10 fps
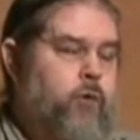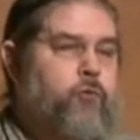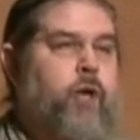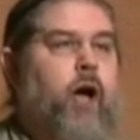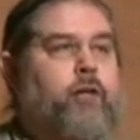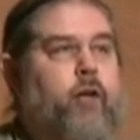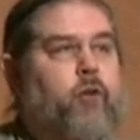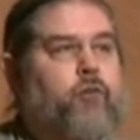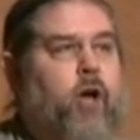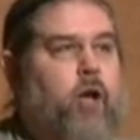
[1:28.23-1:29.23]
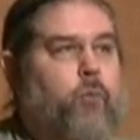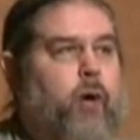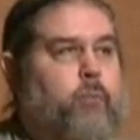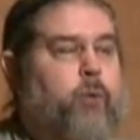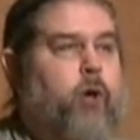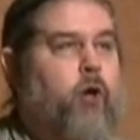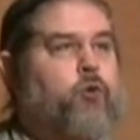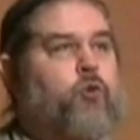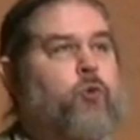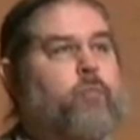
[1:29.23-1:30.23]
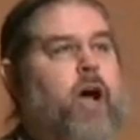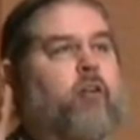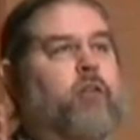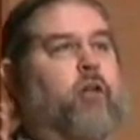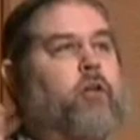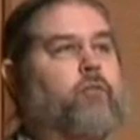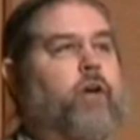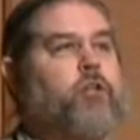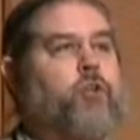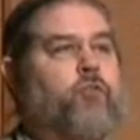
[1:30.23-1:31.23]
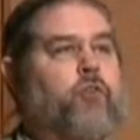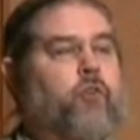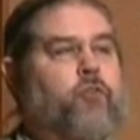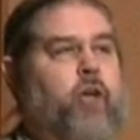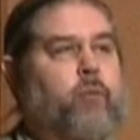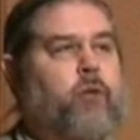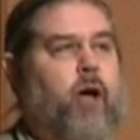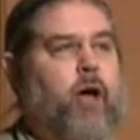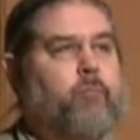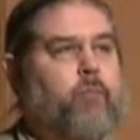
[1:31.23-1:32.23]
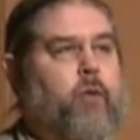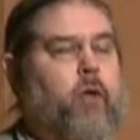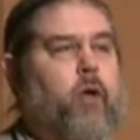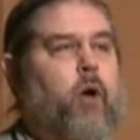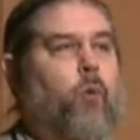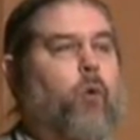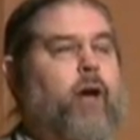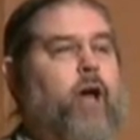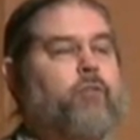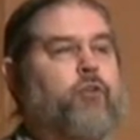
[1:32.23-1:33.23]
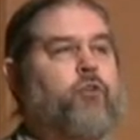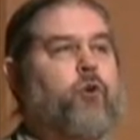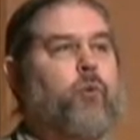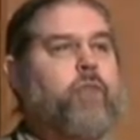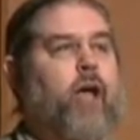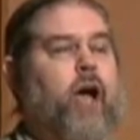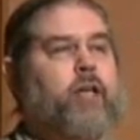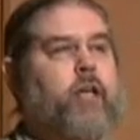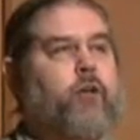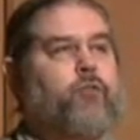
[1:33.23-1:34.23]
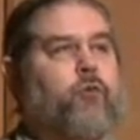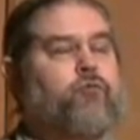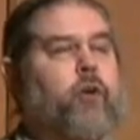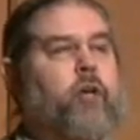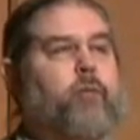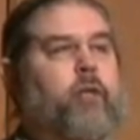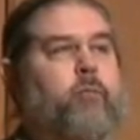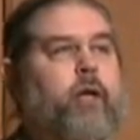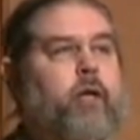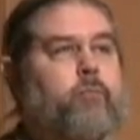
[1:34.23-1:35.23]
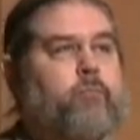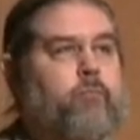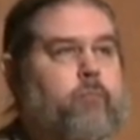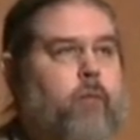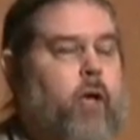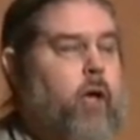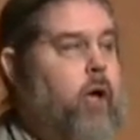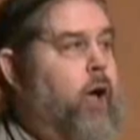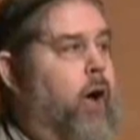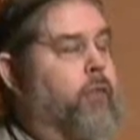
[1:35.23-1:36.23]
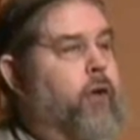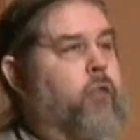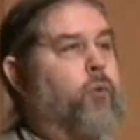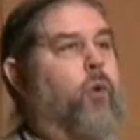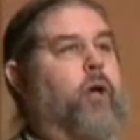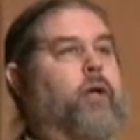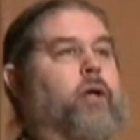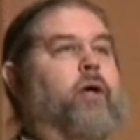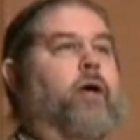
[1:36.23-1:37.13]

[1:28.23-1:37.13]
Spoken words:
Sky Douglas Conway put on 2 parallel conventions at the same time, one having to do with the ideas of freedom and liberty, and the other one,